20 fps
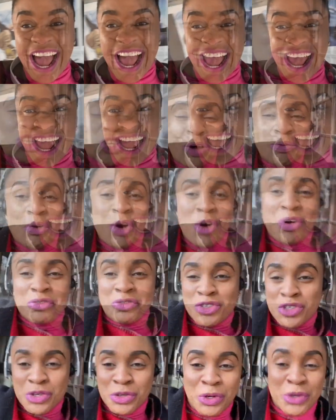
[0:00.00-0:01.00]
So I'm off
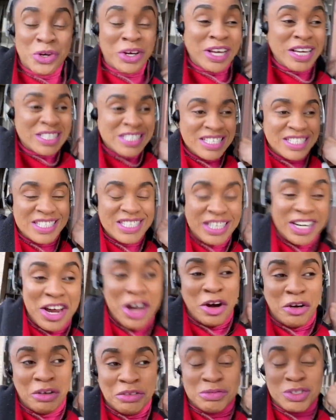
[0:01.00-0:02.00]
to go get it
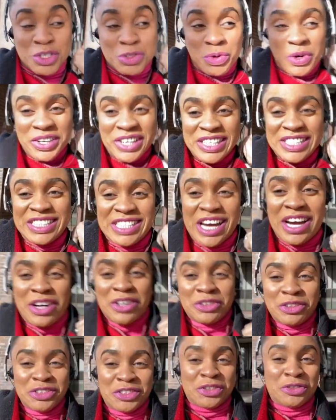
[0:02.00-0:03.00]
now. I'm just walking
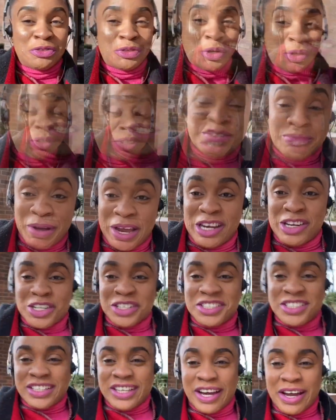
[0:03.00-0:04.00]
down the road. It's my lunch
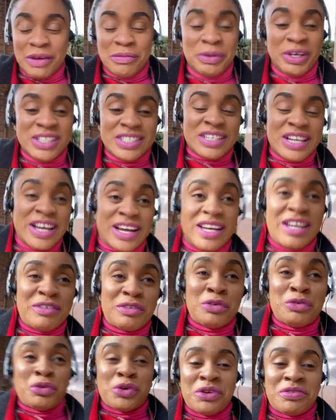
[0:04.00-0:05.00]
time. It's like
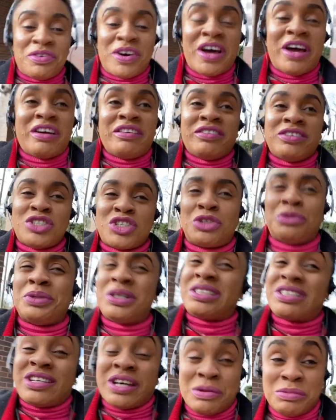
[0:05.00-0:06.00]
11:45. It should be
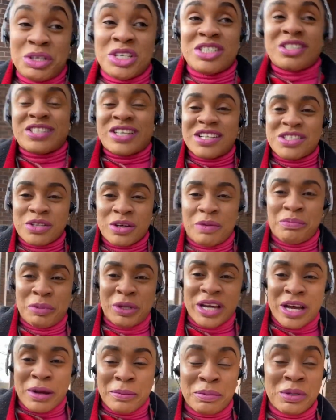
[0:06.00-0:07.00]
10 minutes to get to
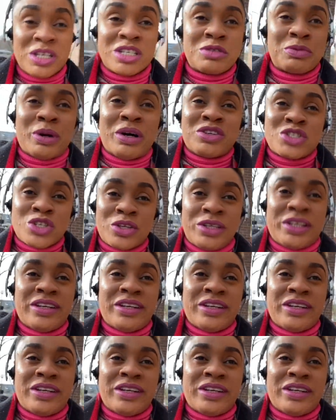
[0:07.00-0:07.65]
her place, but I want to go there